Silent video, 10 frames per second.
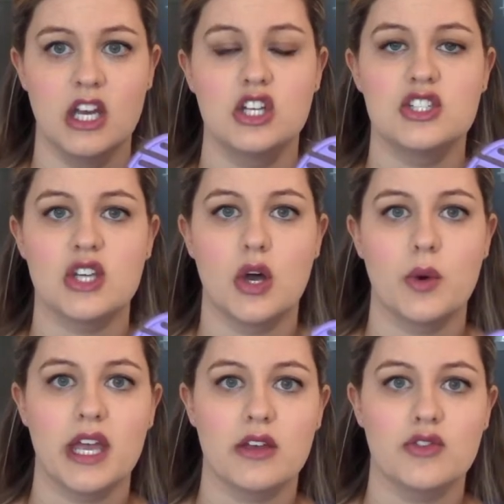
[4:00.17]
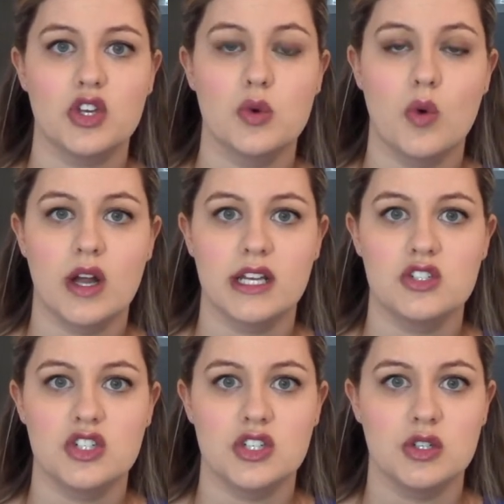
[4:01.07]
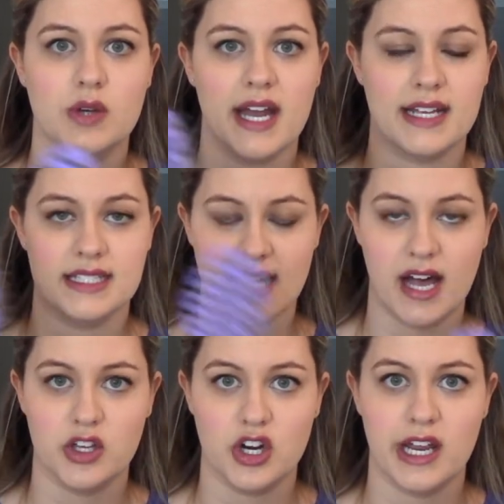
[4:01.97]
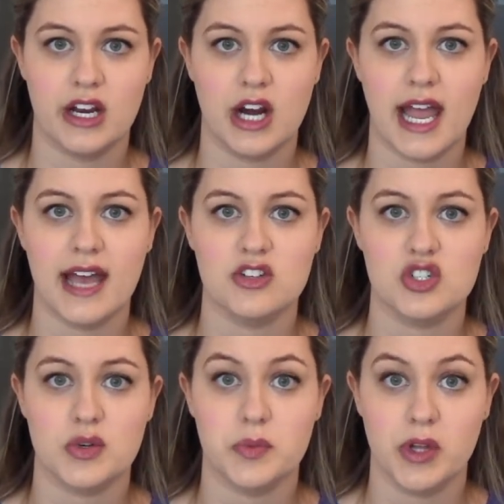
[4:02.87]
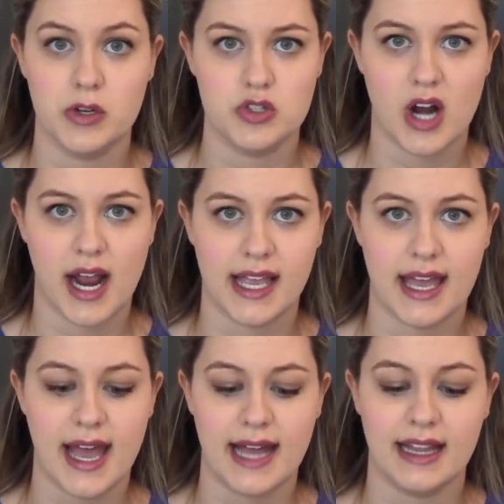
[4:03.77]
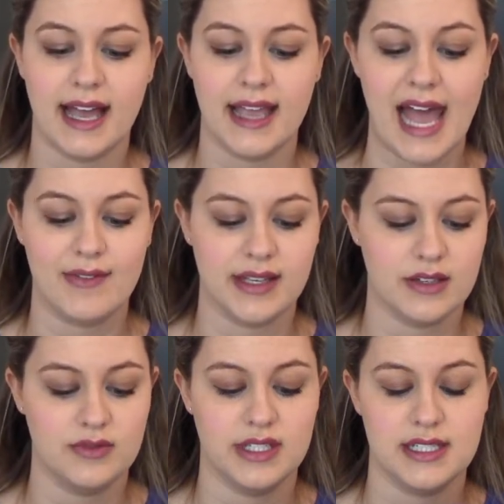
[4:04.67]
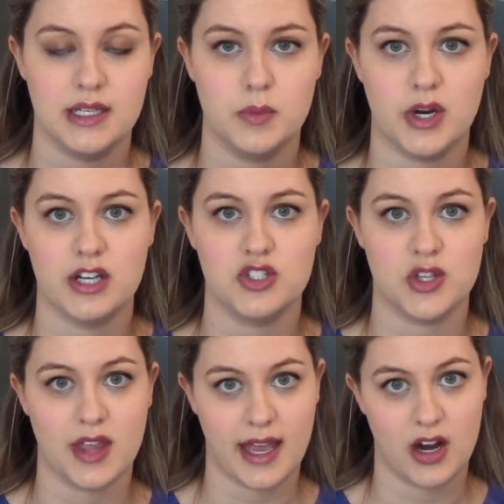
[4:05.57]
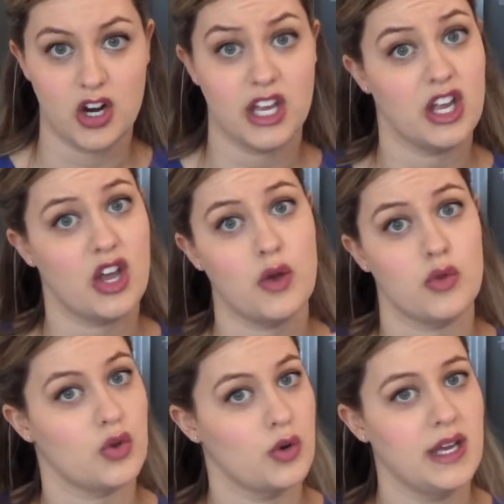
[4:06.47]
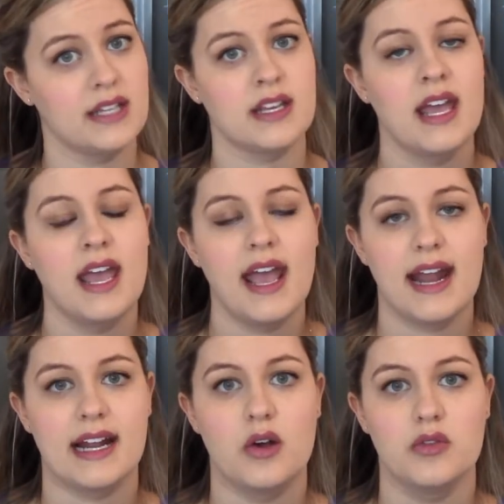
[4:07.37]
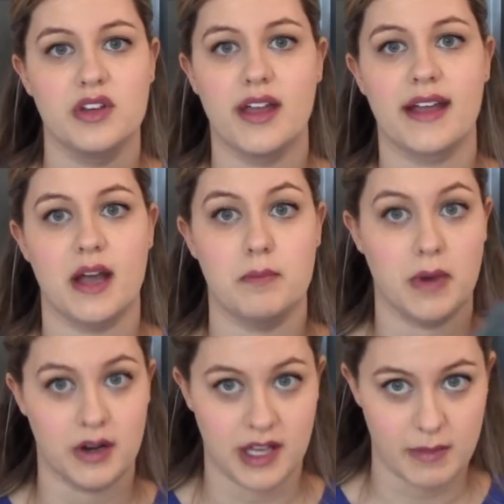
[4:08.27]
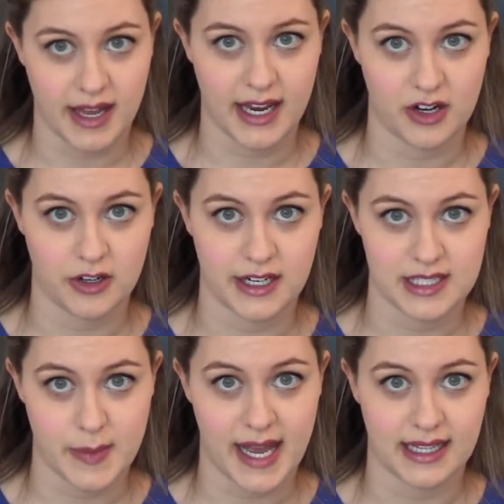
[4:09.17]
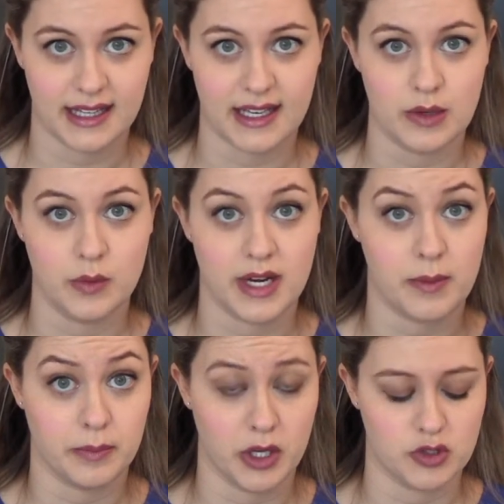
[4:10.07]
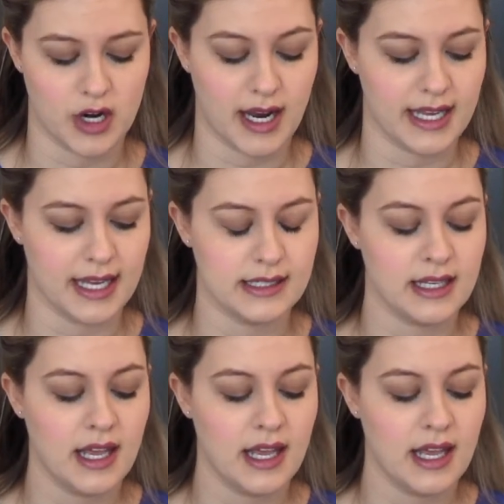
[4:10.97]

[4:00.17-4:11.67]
So if you wanted to kind of style your hair as you're blow drying it, I like having a vented brush so the air can go through it, and I don't feel like I'm burning my hair as badly when I'm blow drying it.